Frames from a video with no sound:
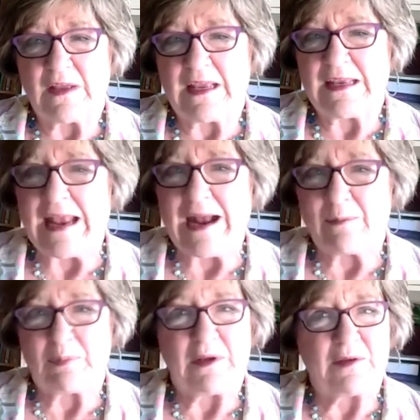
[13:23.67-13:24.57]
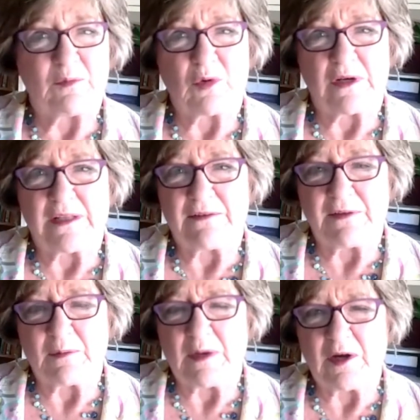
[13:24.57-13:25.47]
a happy and more
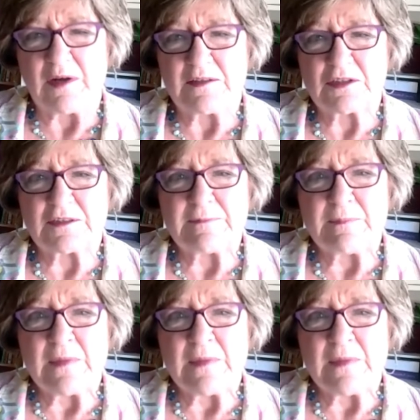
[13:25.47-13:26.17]
loving marriage.